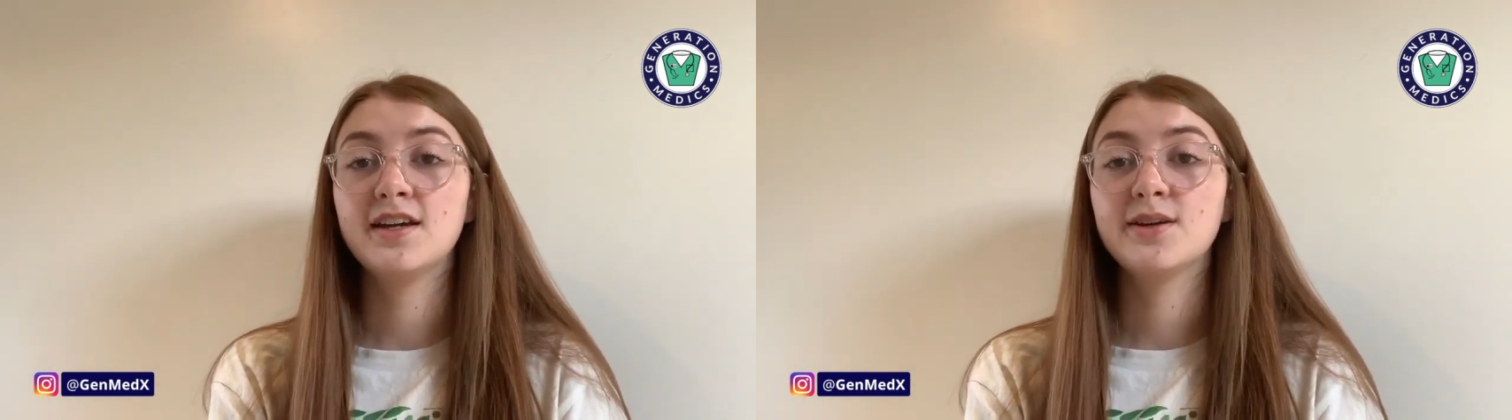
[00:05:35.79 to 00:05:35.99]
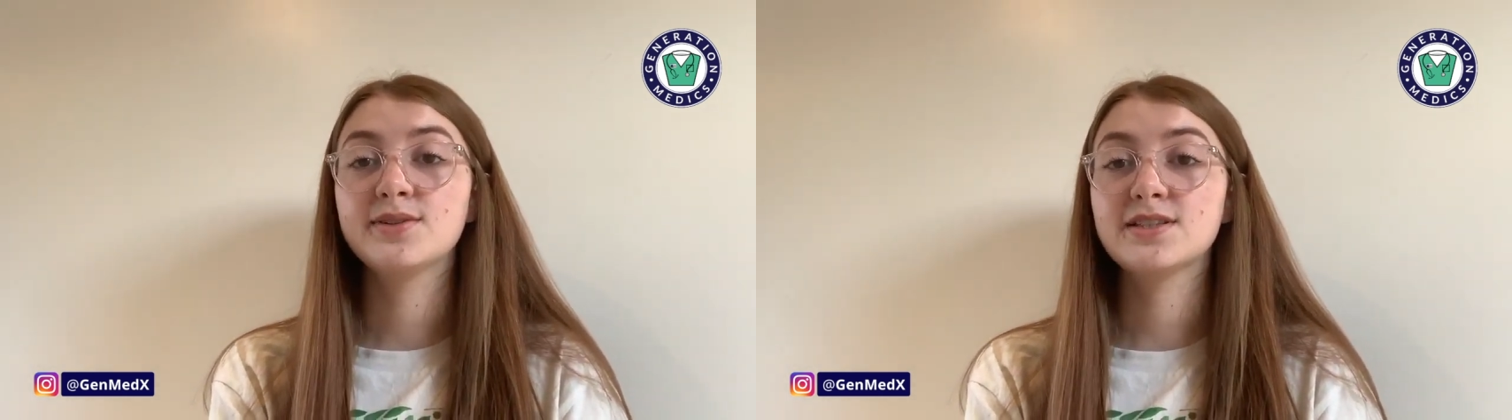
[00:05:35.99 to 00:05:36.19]

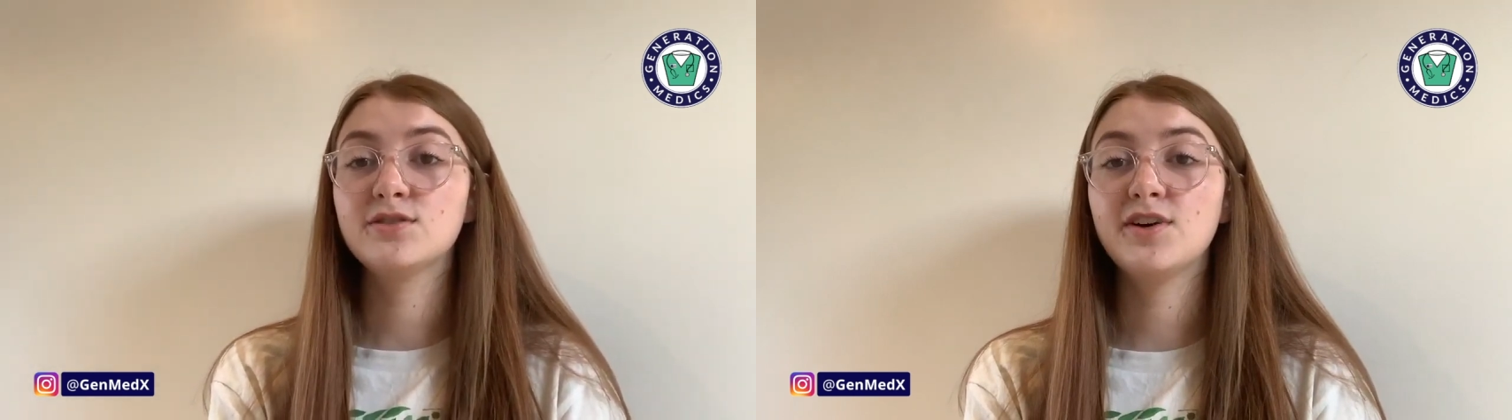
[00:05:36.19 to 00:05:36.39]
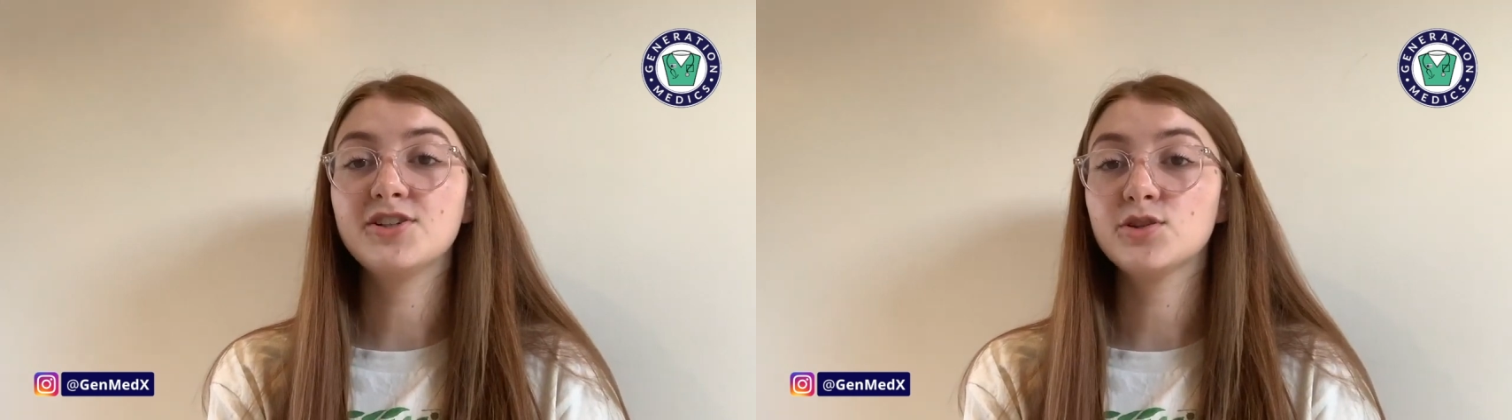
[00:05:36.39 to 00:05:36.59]
you'll still
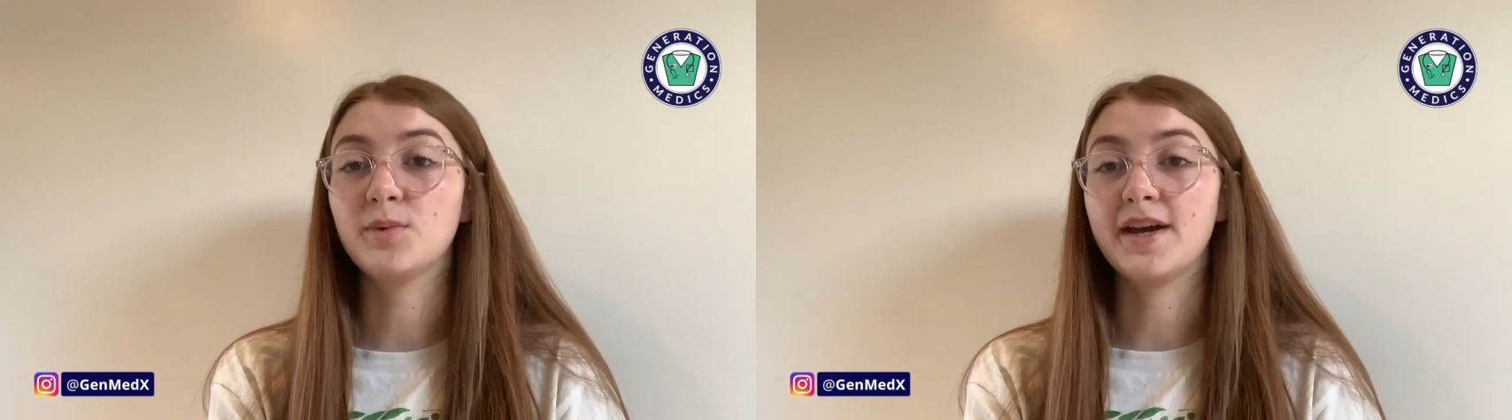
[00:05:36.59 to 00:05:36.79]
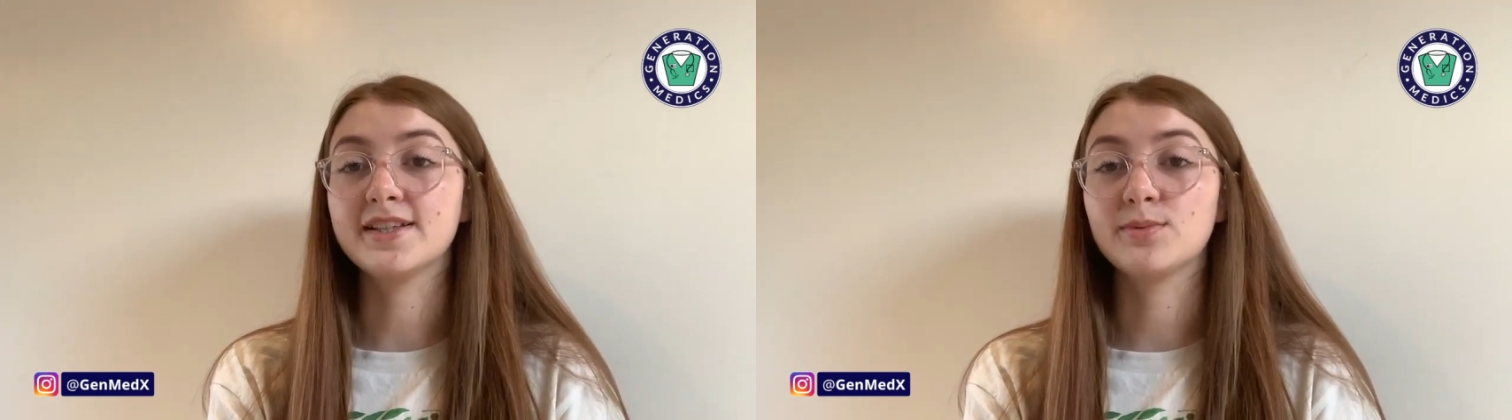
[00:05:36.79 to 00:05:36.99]
find your
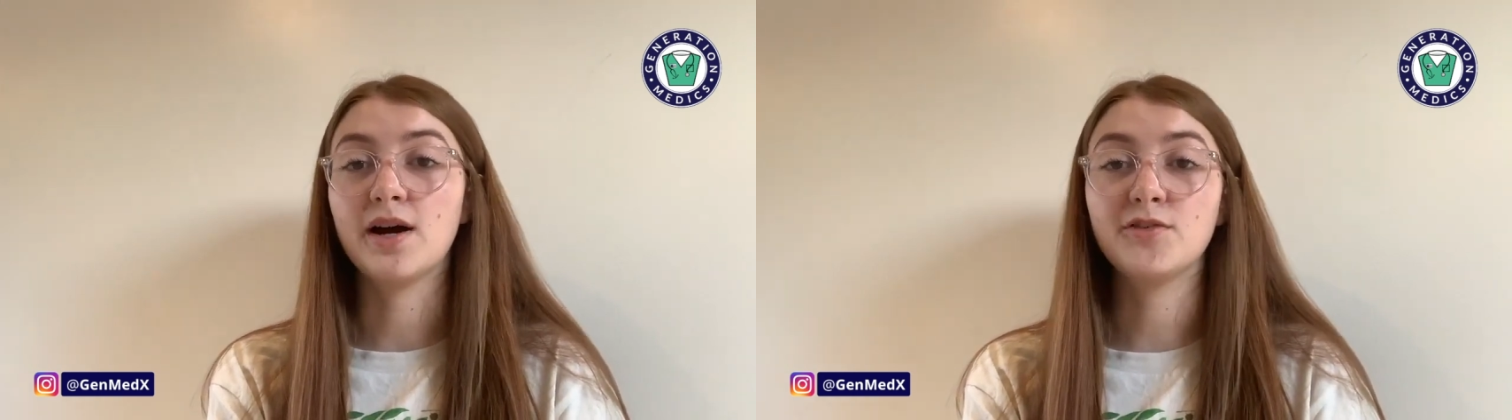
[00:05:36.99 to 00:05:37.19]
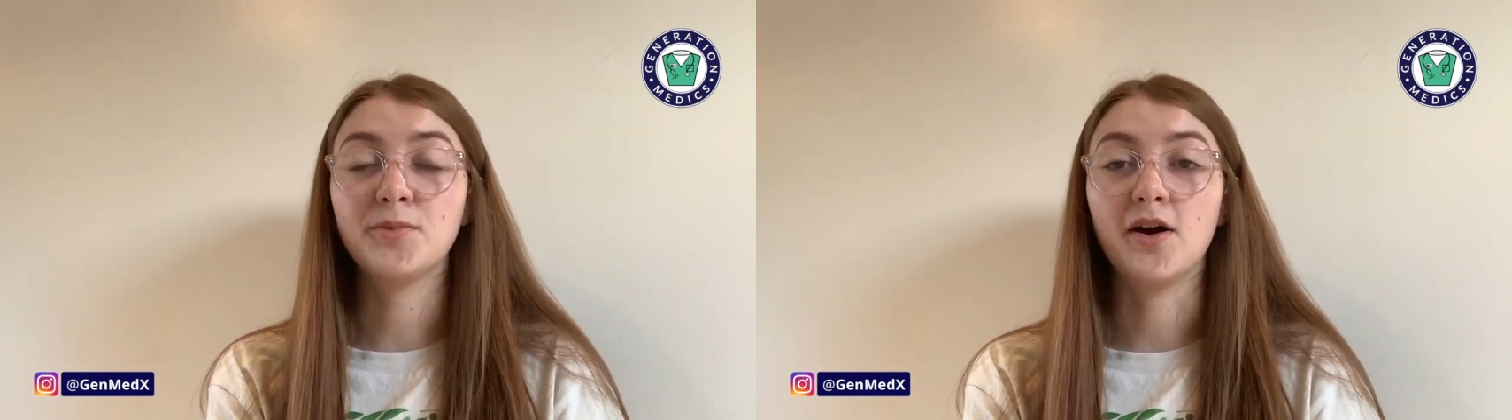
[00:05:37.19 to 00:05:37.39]
way to
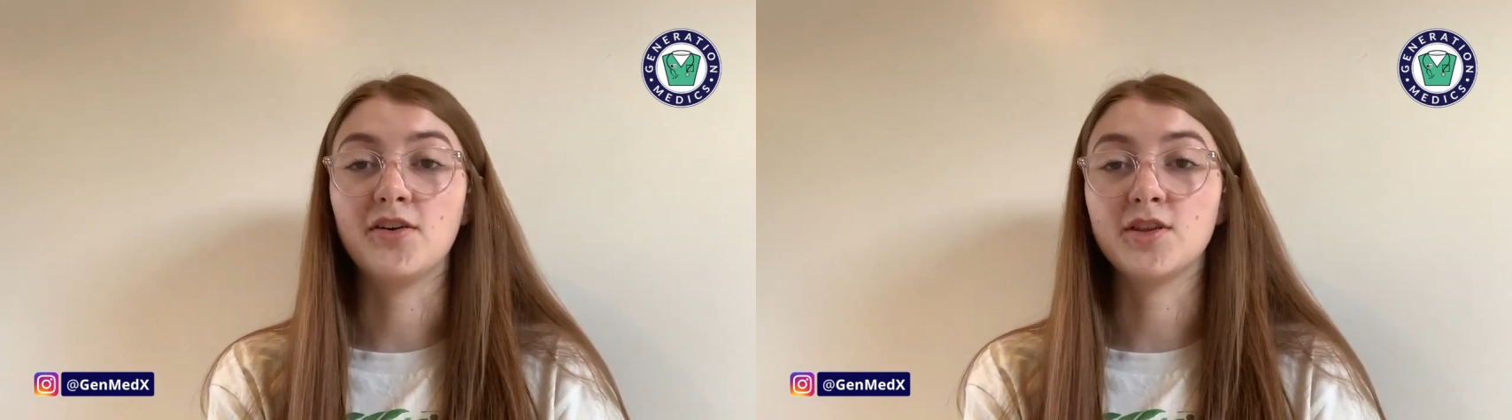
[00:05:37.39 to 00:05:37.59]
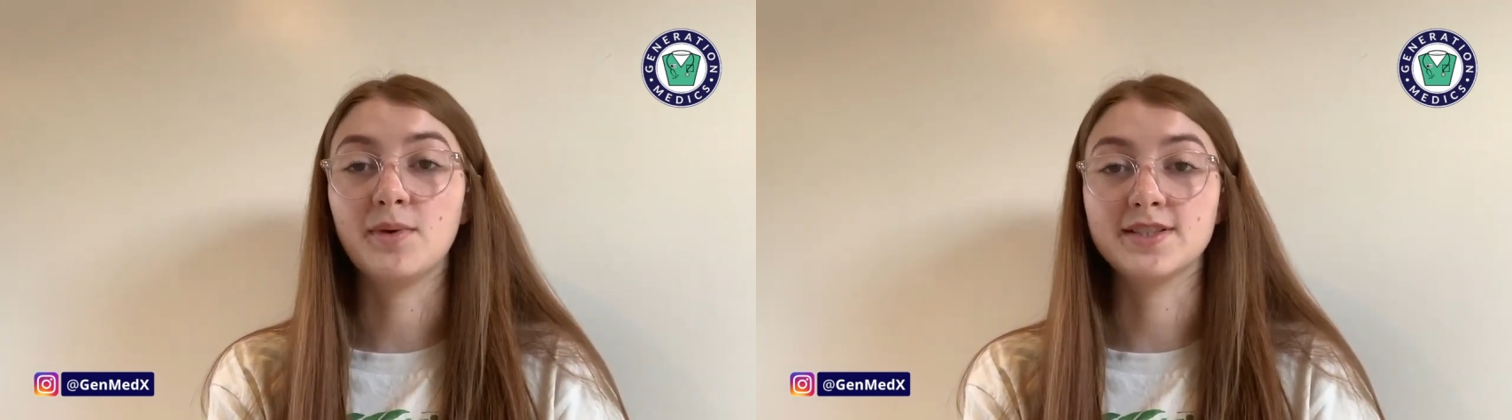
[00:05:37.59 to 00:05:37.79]
whatever
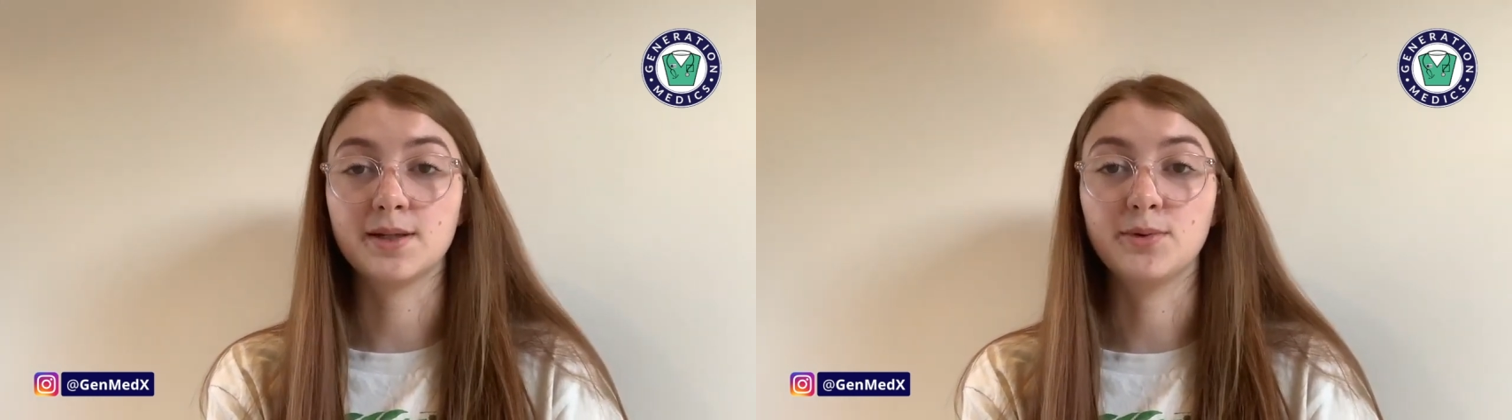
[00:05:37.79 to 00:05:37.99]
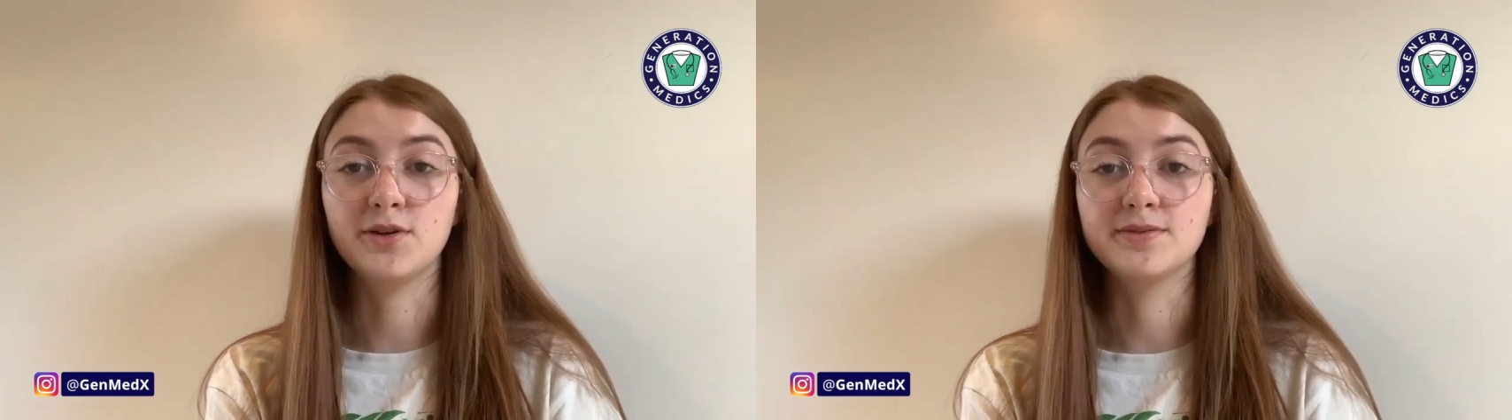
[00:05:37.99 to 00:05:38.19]
path you end
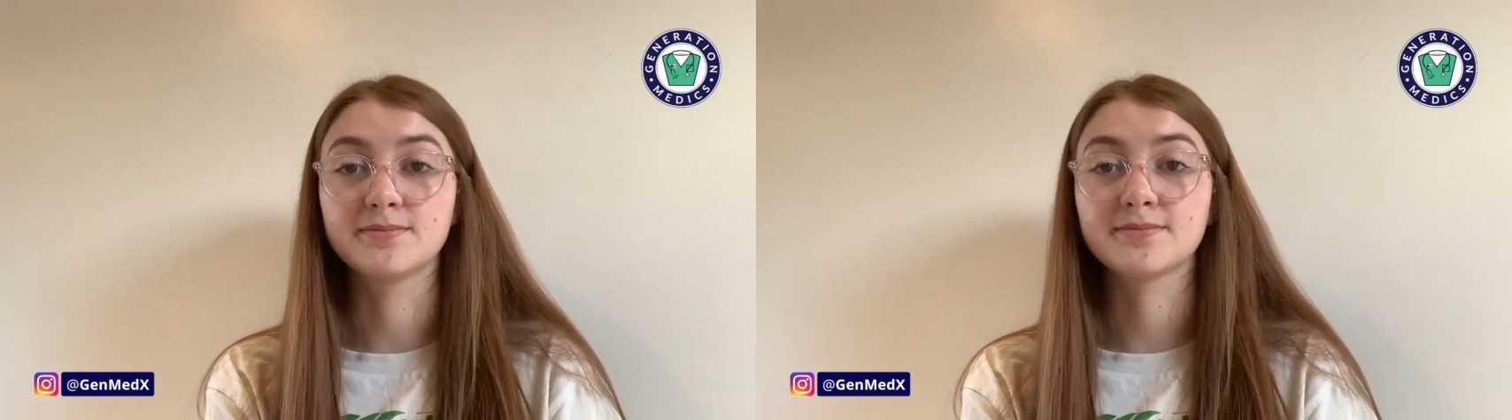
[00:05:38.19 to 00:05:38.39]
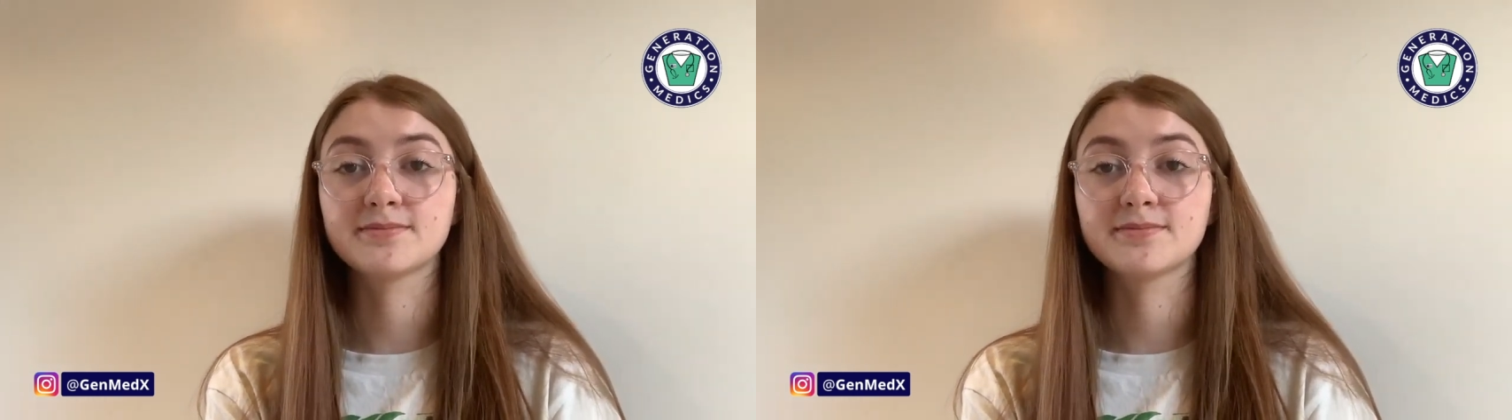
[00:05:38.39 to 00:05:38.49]
up on.